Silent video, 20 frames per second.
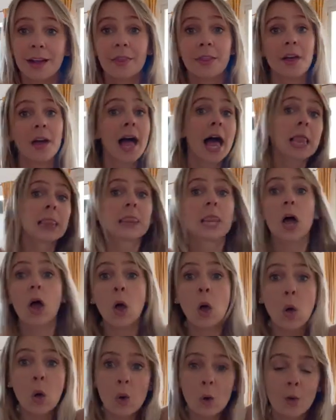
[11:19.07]
The
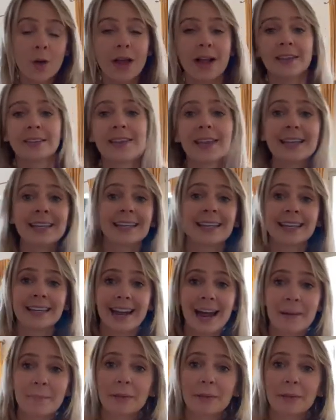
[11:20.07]
hello, like, can I